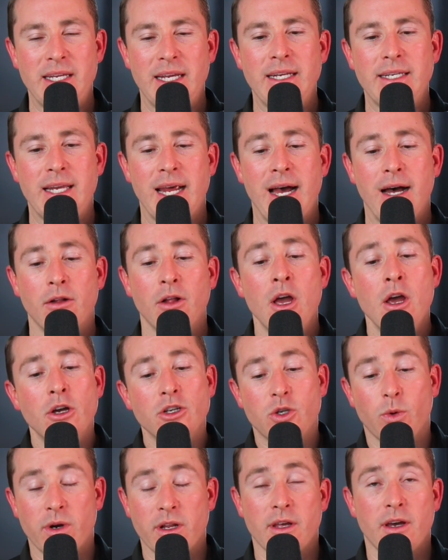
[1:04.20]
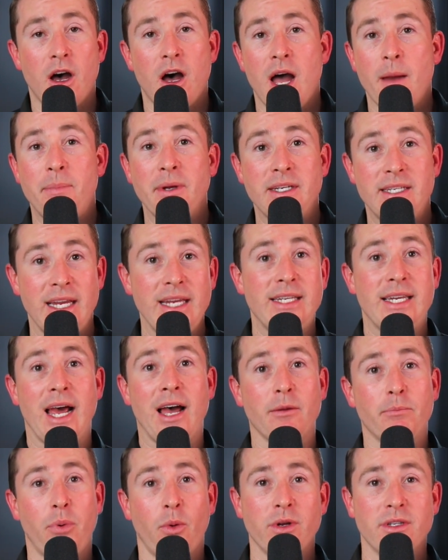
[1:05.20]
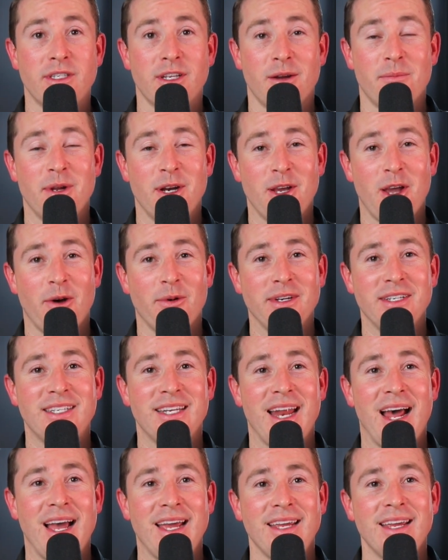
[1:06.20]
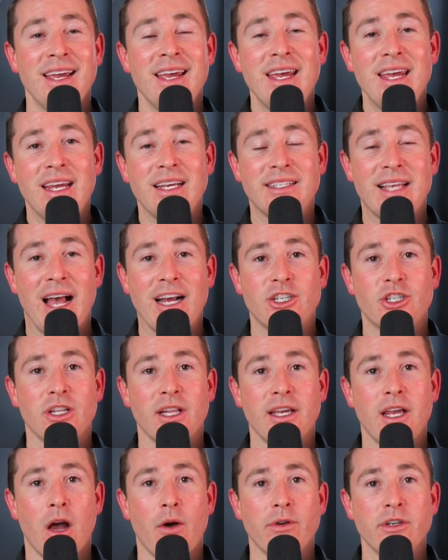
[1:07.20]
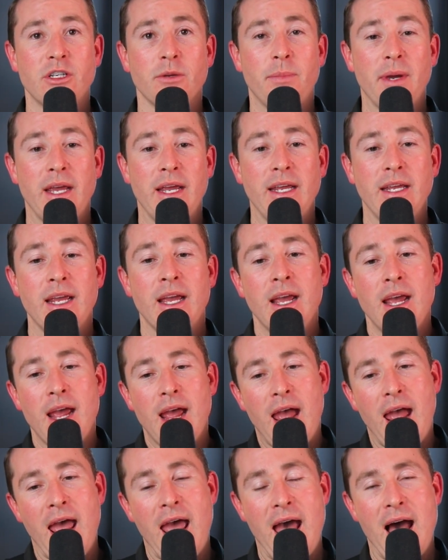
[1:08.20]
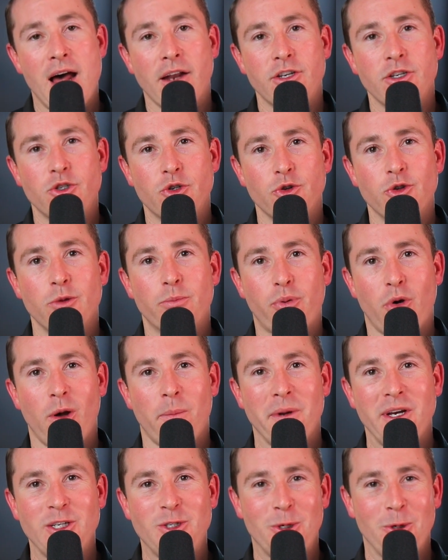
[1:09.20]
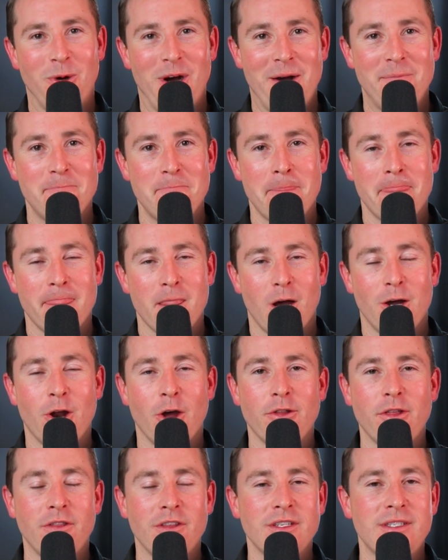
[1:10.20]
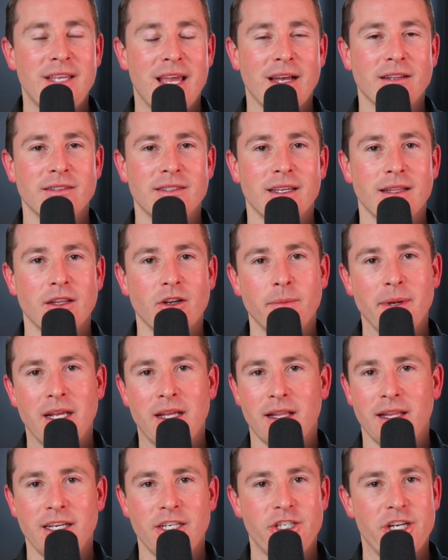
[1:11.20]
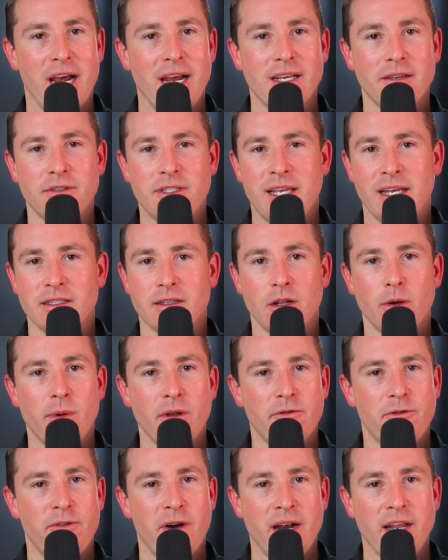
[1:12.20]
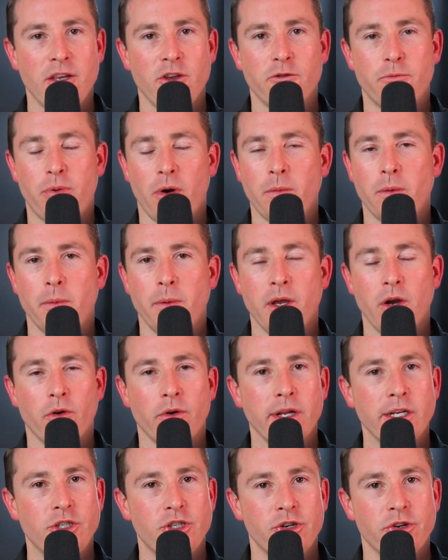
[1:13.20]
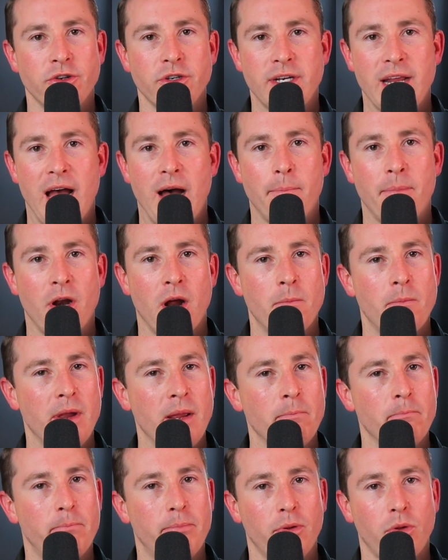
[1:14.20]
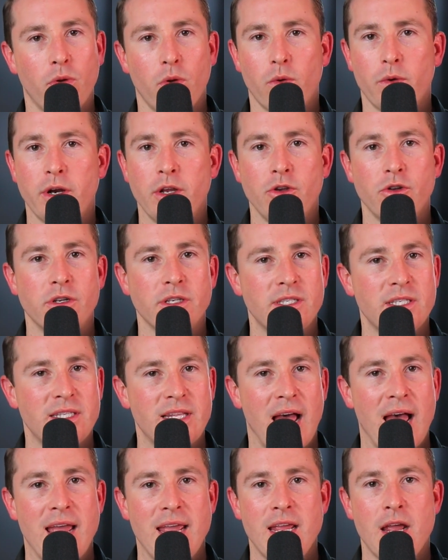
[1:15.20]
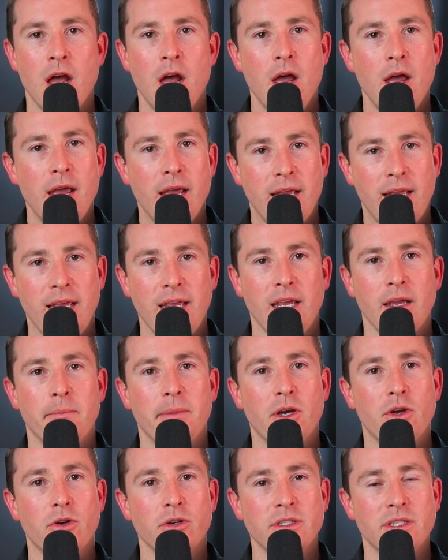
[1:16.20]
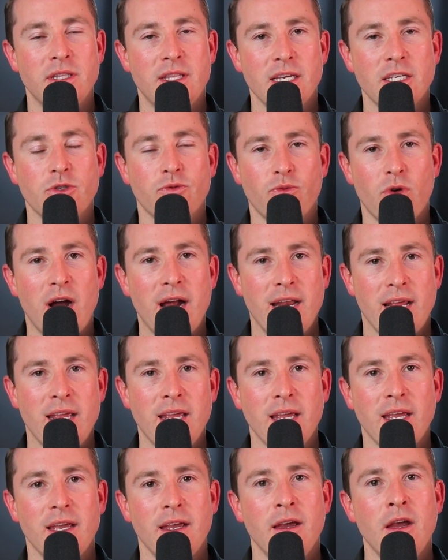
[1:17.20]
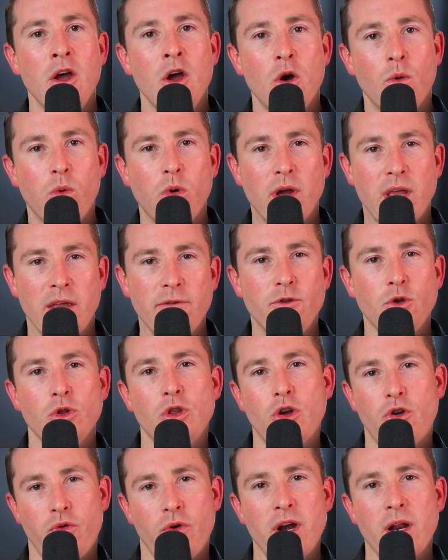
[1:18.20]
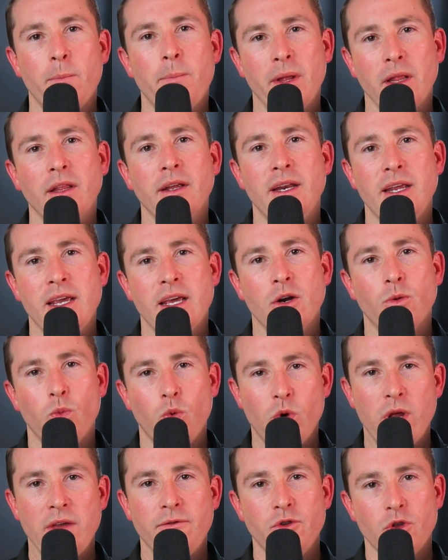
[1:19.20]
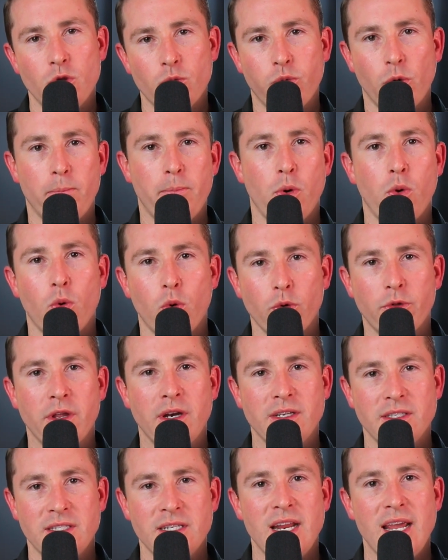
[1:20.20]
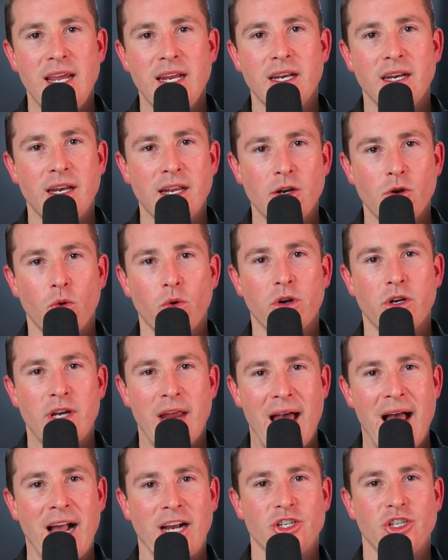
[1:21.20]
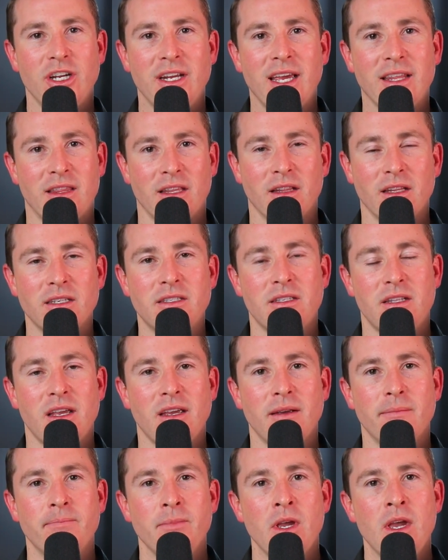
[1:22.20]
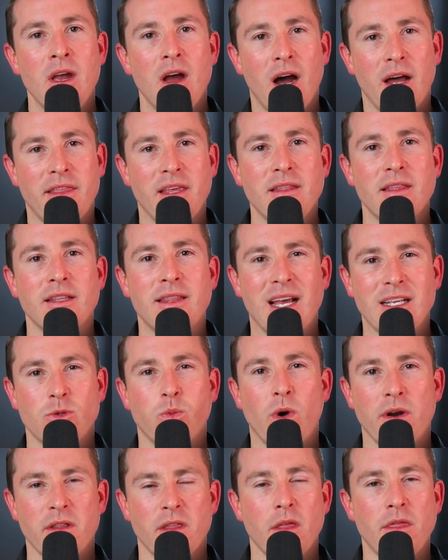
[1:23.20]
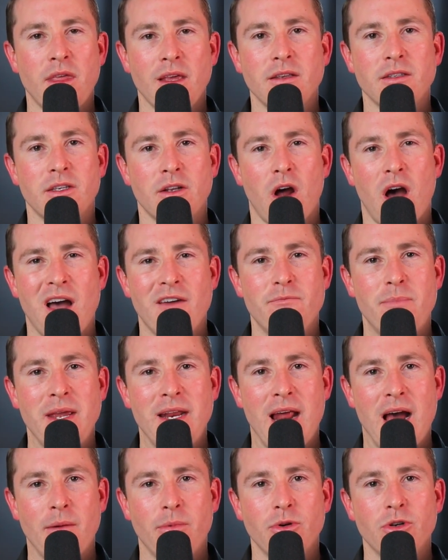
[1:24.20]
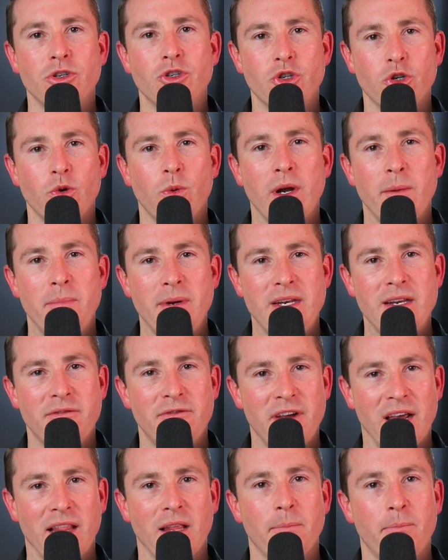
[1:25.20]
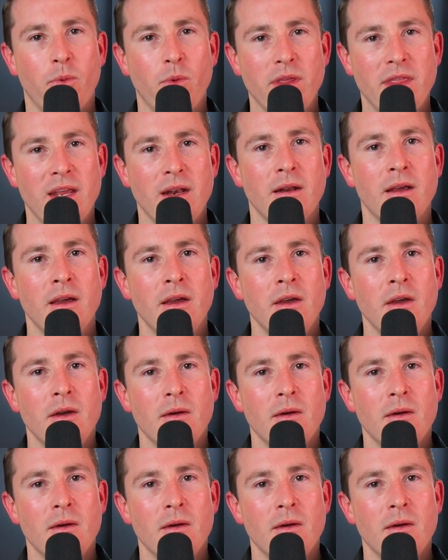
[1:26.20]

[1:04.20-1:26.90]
detail. So one of the hyper detailed points that I'm going to go in today is actually going to be how to do the property tour. I know that this sounds a little bit cliche, sounds a little bit funny. You've probably already tuned out, but I'm imploring you to stay here because this right here will give you the credibility and it will give you the rapport that is needed in order to actually get the listing. I think that that's one of the things that I've been able to do and develop within